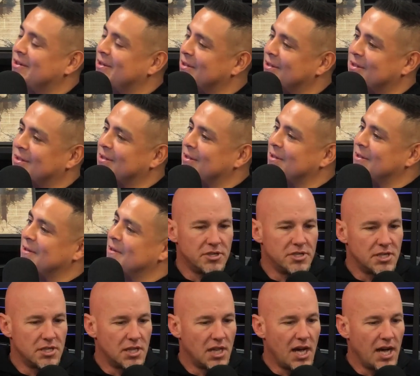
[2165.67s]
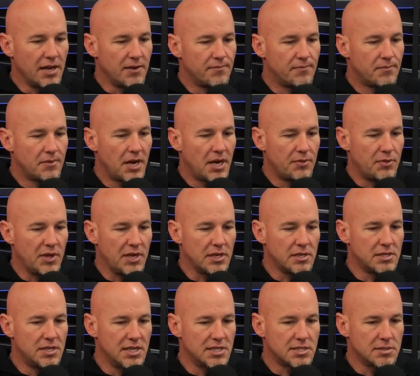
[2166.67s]
I'm disciplined in life. Mm-hmm. I
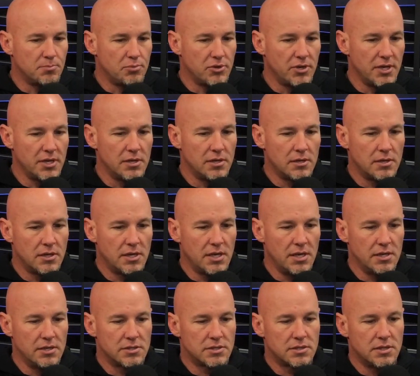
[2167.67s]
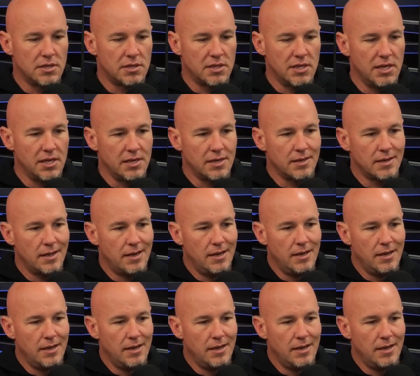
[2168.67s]
think discipline is the thing.